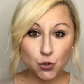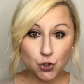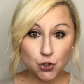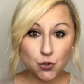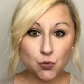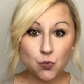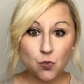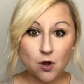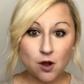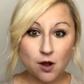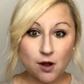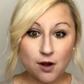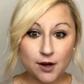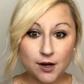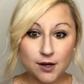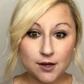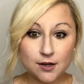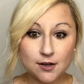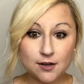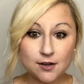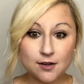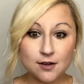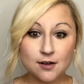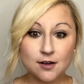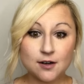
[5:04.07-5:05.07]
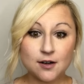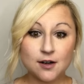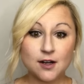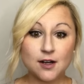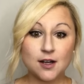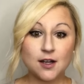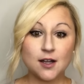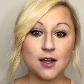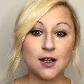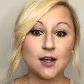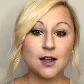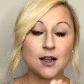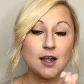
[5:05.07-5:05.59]
you are
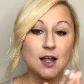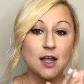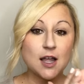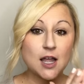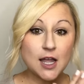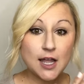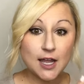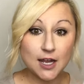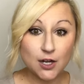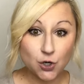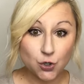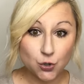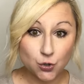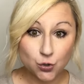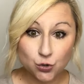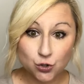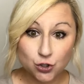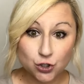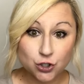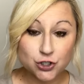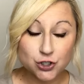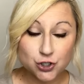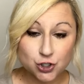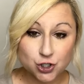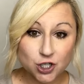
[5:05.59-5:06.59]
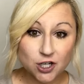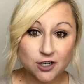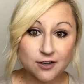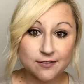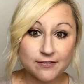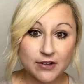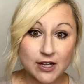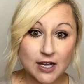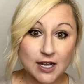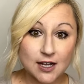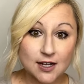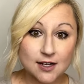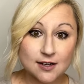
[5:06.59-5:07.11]
and who you're
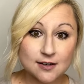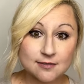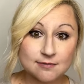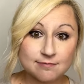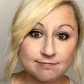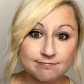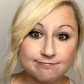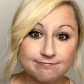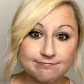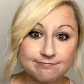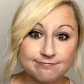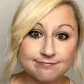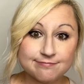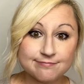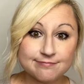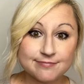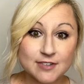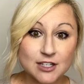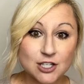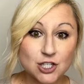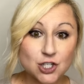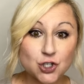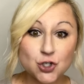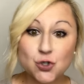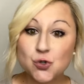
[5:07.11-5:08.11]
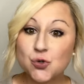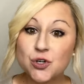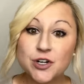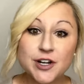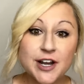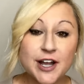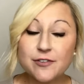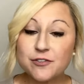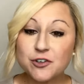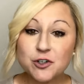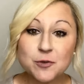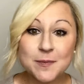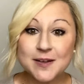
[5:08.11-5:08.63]
serving. You were
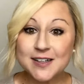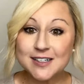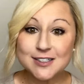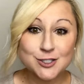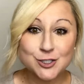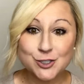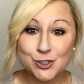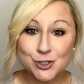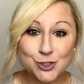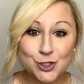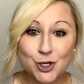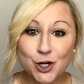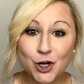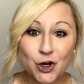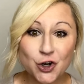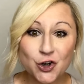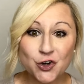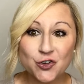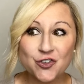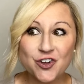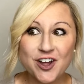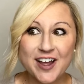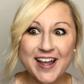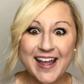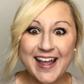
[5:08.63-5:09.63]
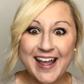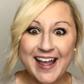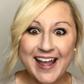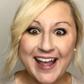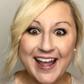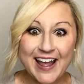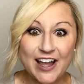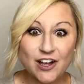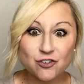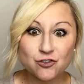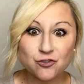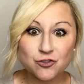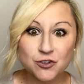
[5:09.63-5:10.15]
never meant to serve
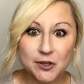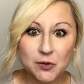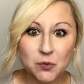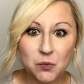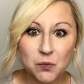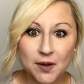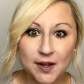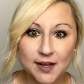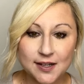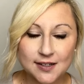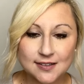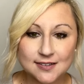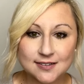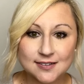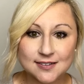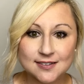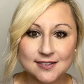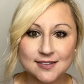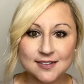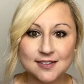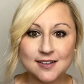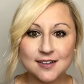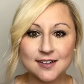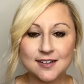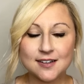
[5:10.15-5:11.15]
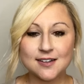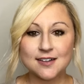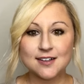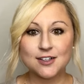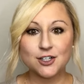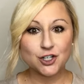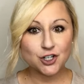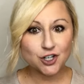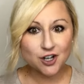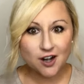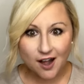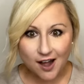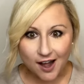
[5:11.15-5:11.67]
everyone.
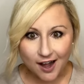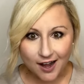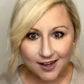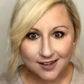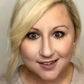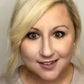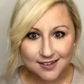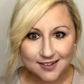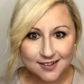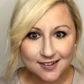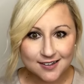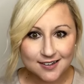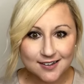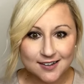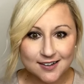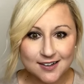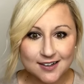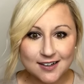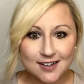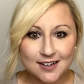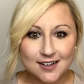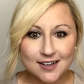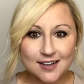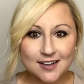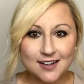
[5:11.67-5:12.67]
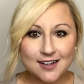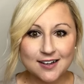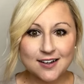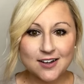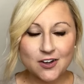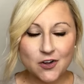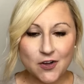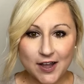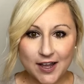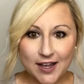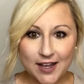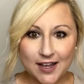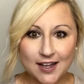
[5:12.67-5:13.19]
You're not.
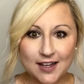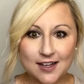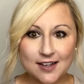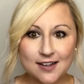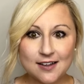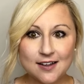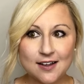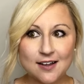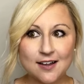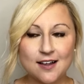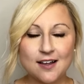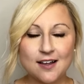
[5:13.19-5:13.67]
Okay?